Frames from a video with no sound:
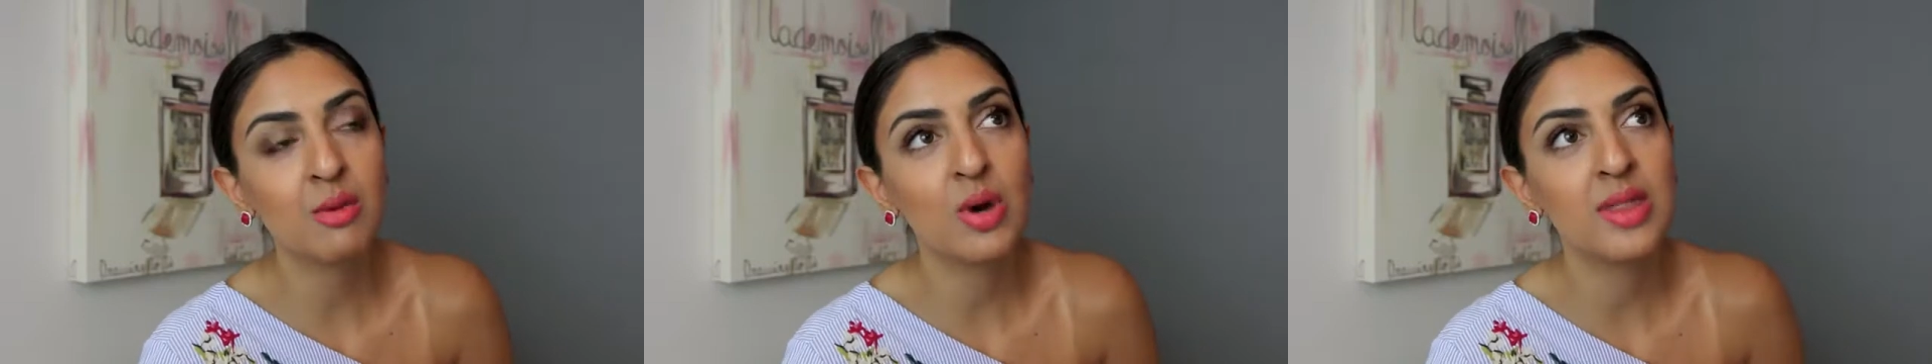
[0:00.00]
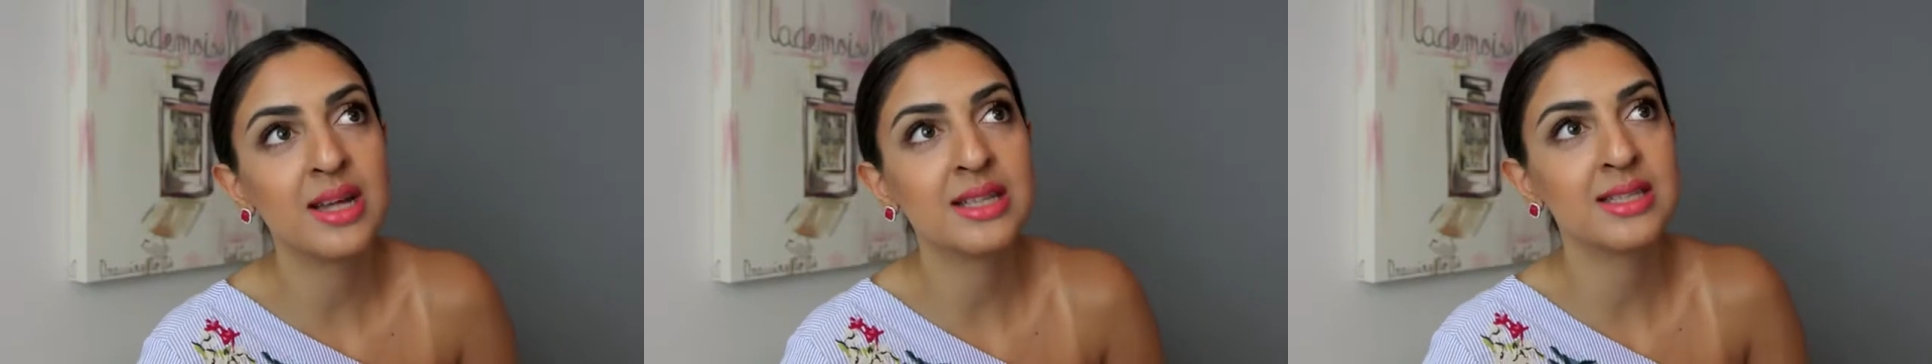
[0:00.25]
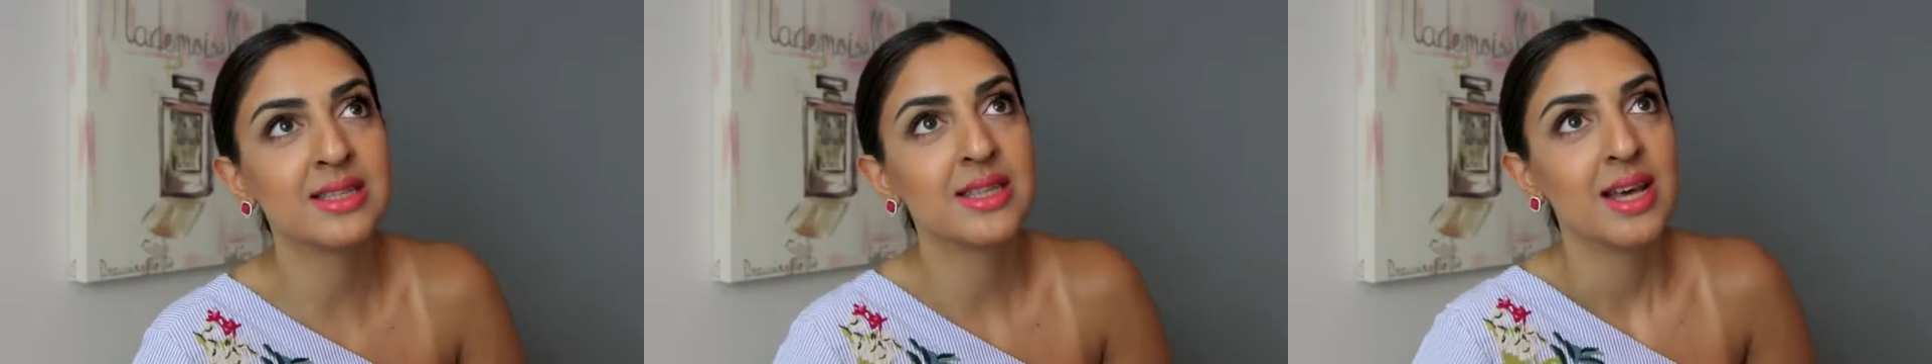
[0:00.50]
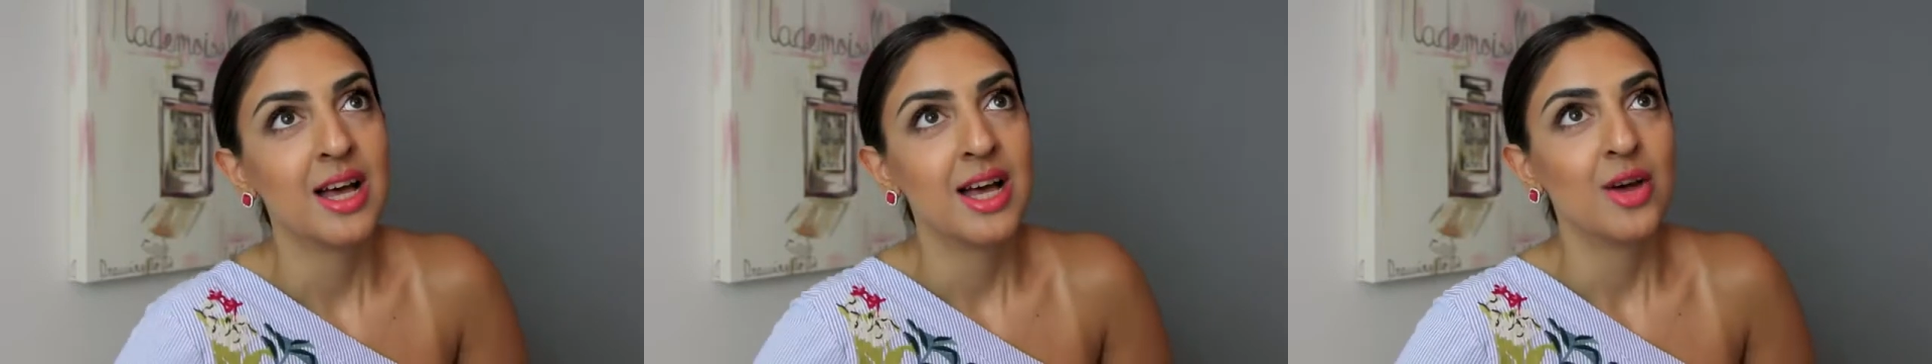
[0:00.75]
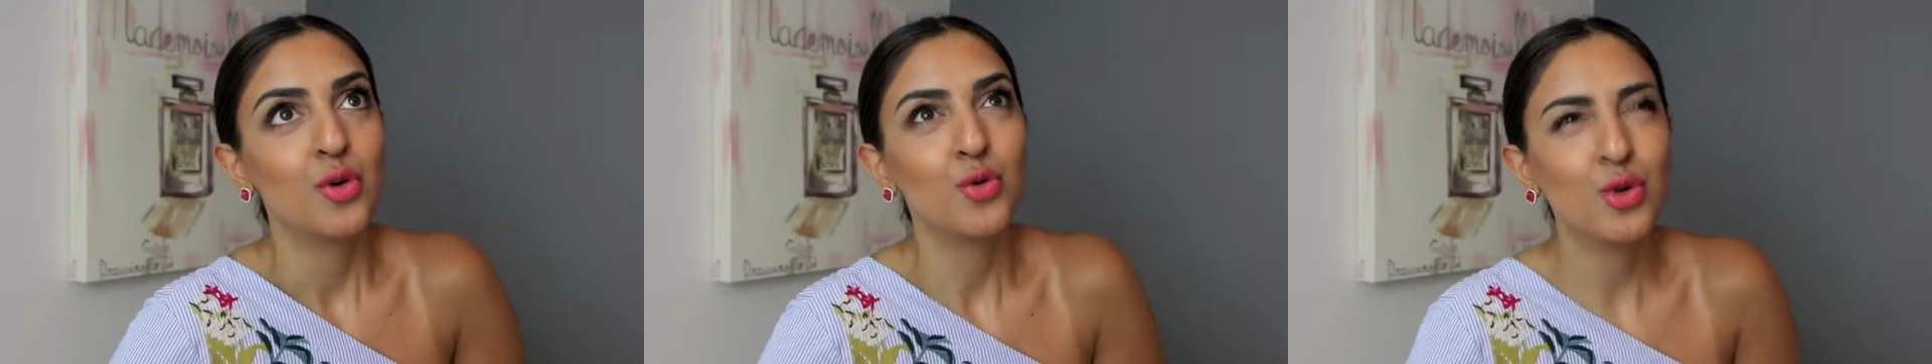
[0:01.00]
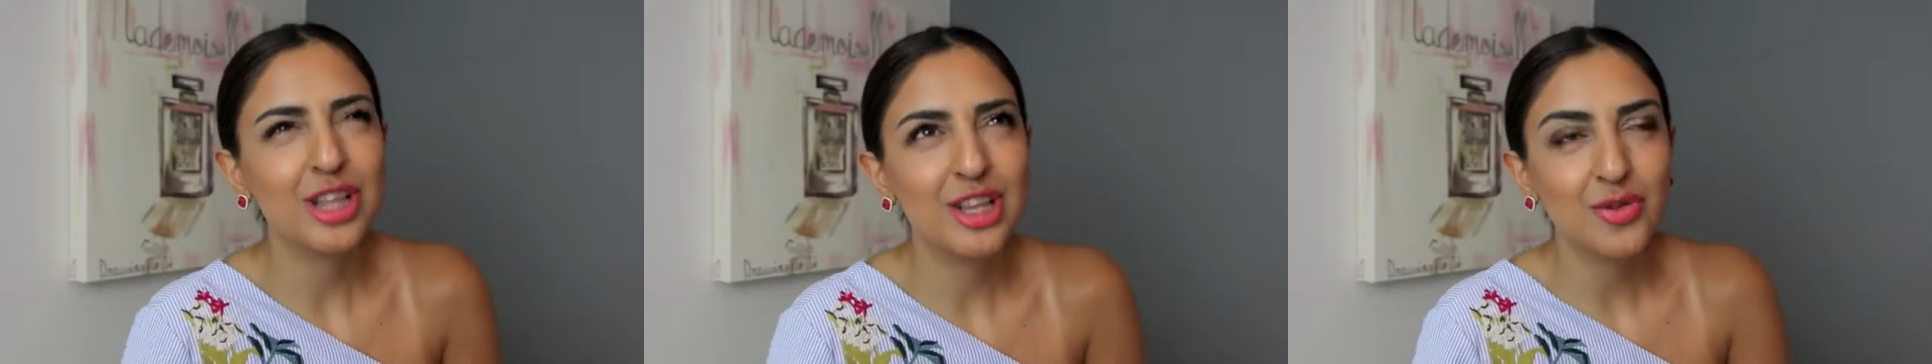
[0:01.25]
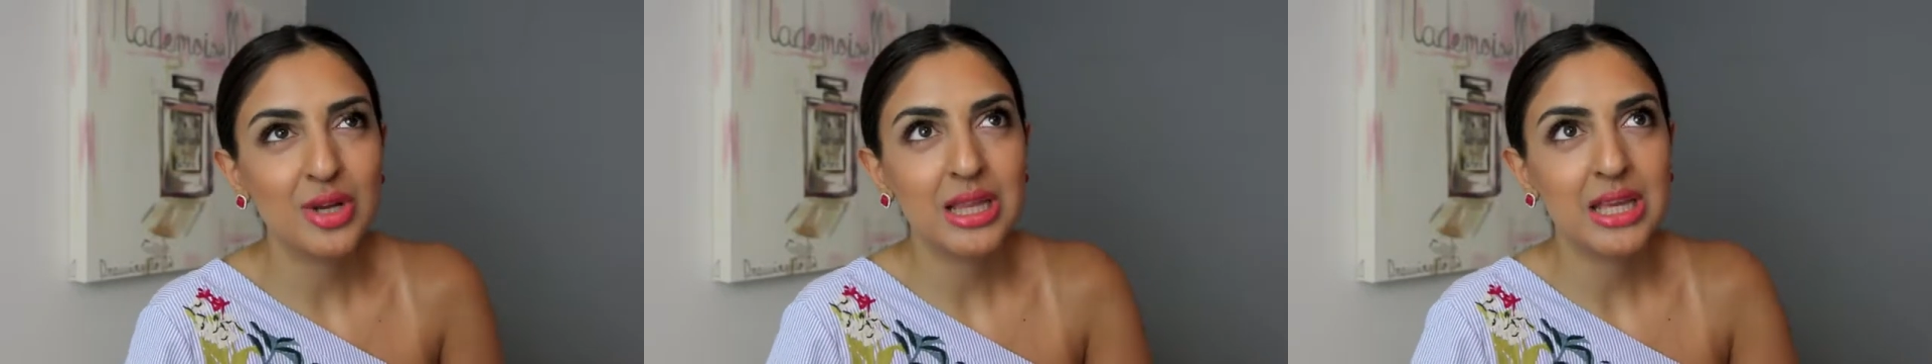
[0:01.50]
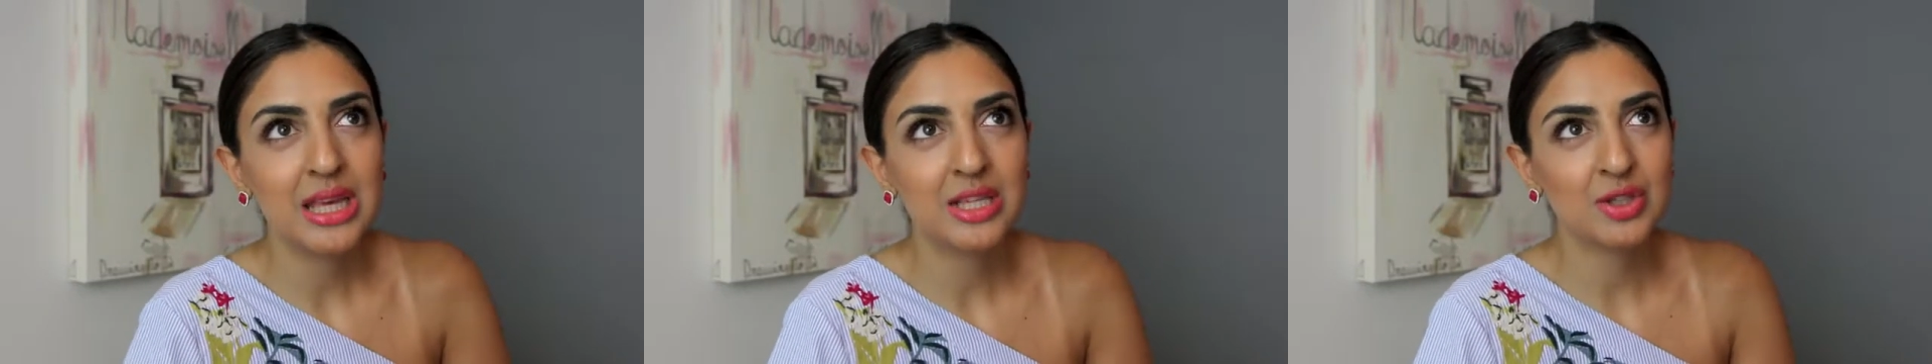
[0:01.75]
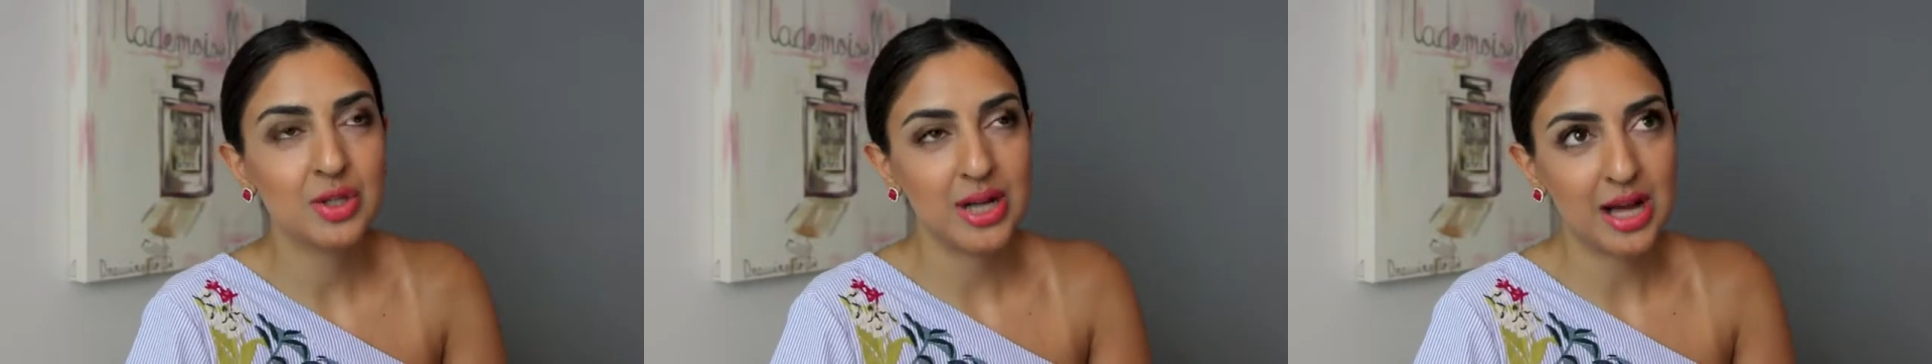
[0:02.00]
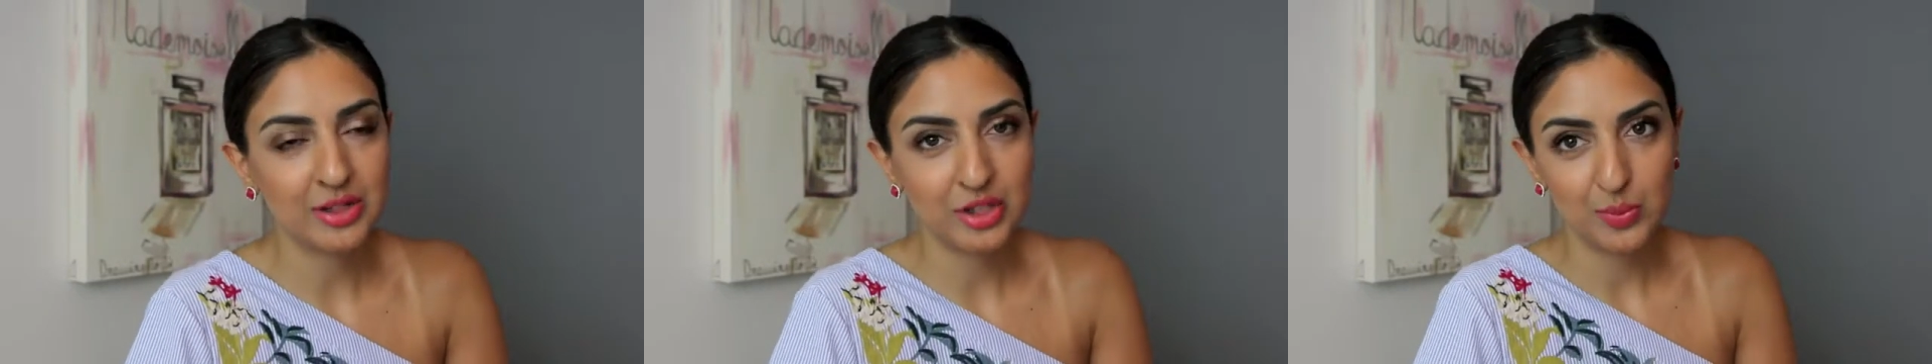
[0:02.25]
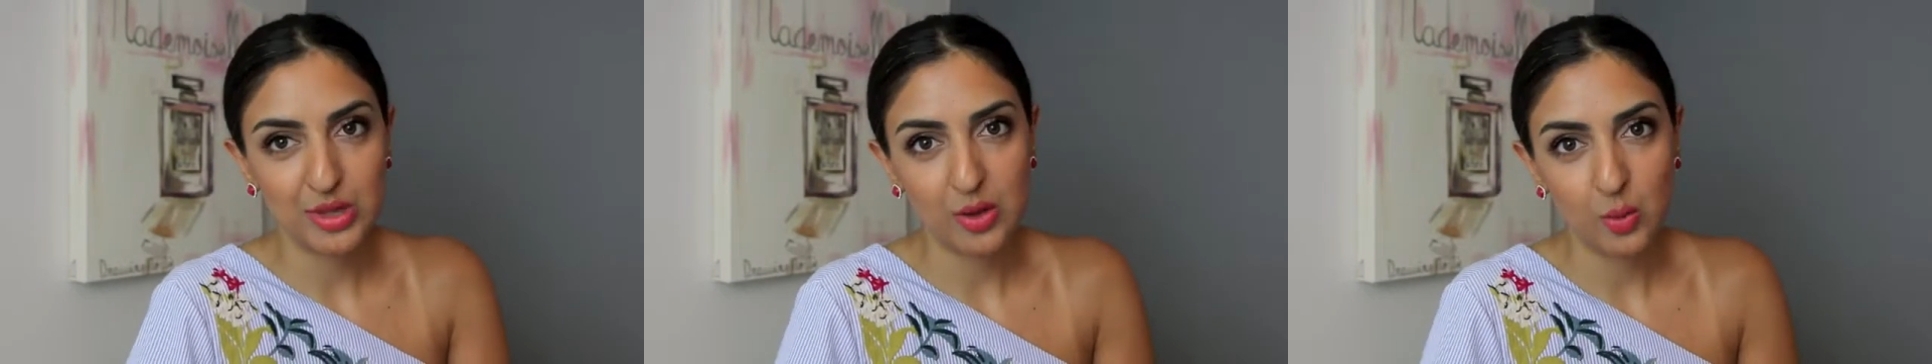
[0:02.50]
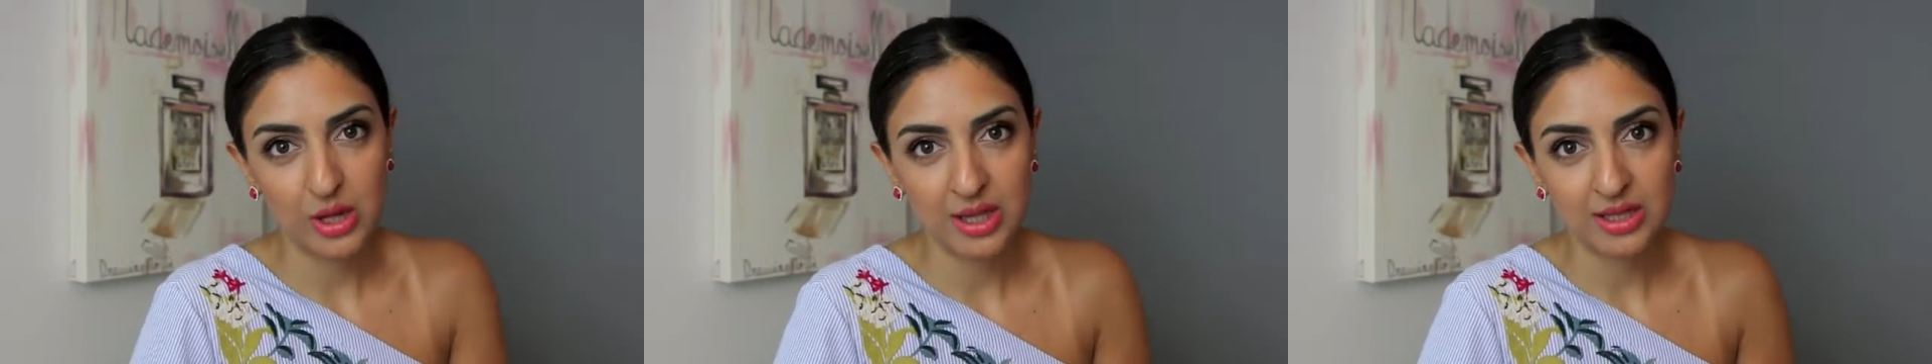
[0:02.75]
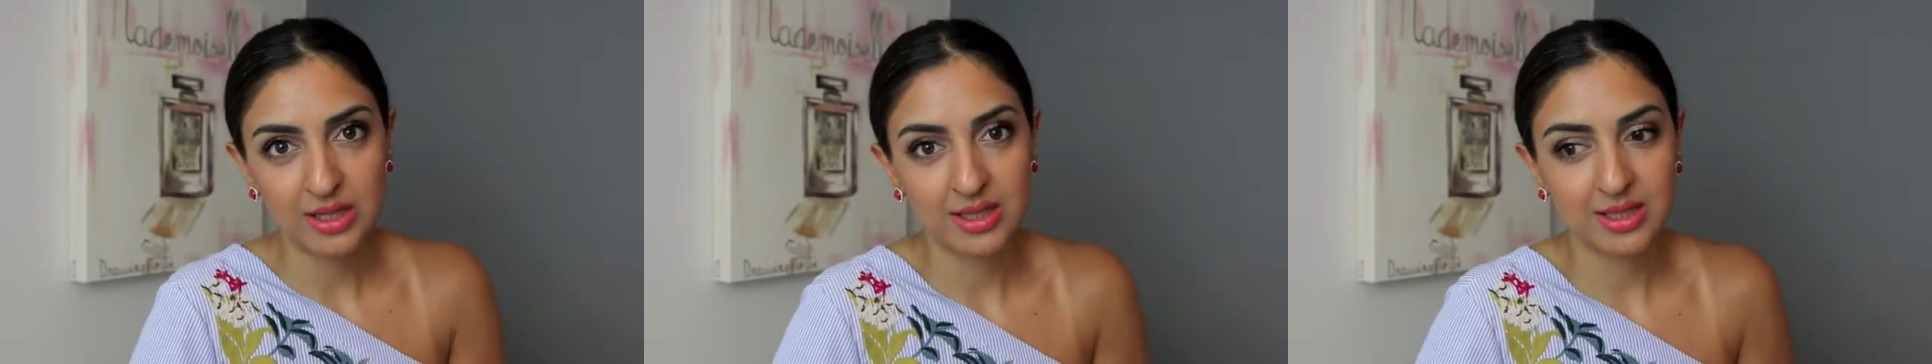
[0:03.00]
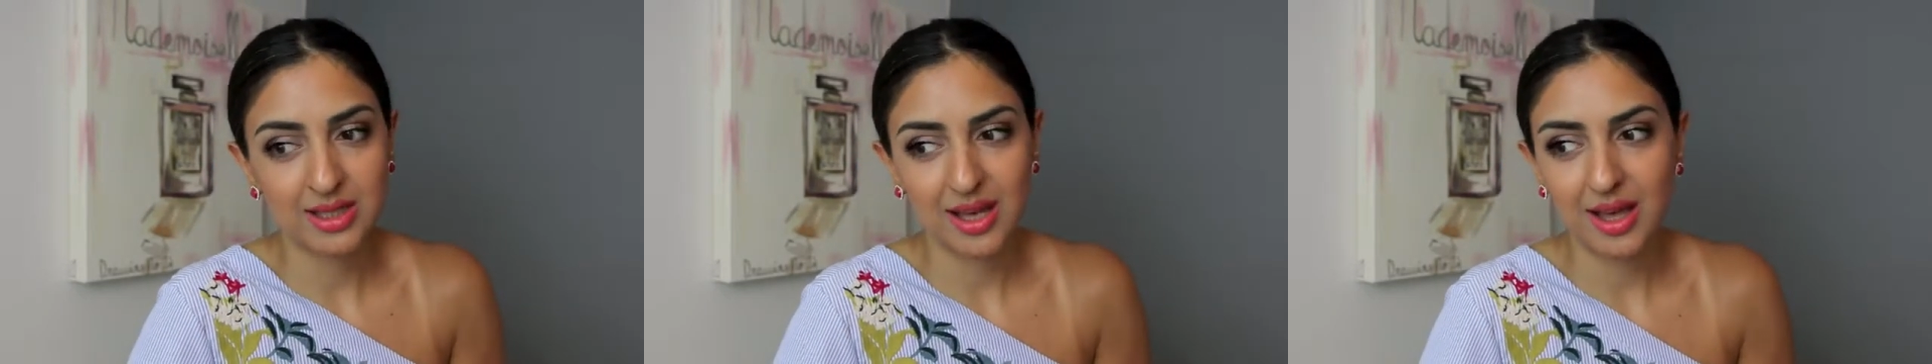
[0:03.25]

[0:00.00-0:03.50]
one that's really stood out to me was,